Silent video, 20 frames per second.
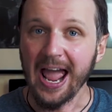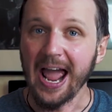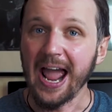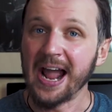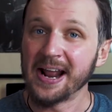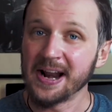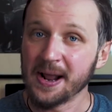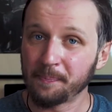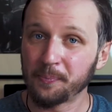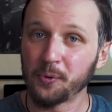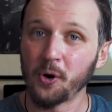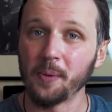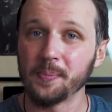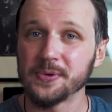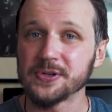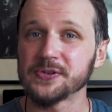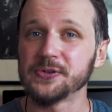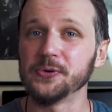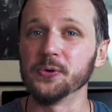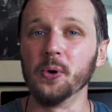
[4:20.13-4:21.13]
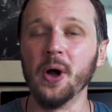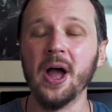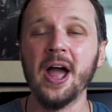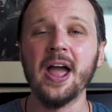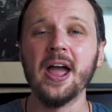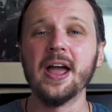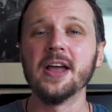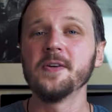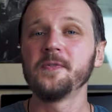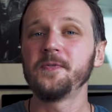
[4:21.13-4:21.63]
And I promise you,
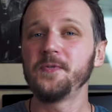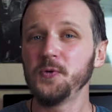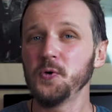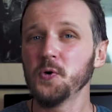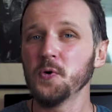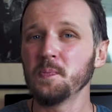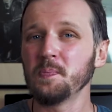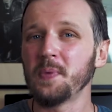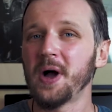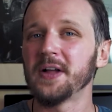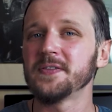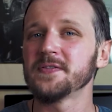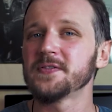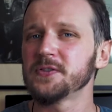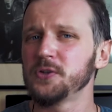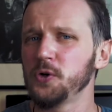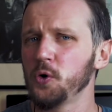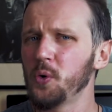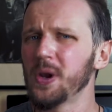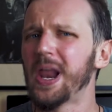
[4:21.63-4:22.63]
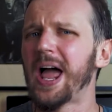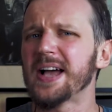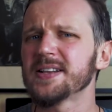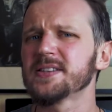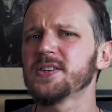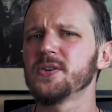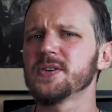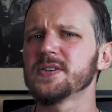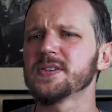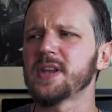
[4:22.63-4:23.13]
in a few months, you will
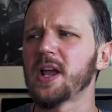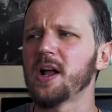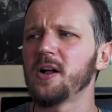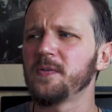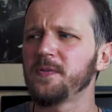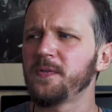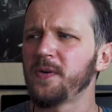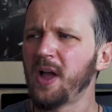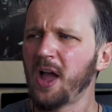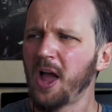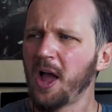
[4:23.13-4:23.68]
ask yourself,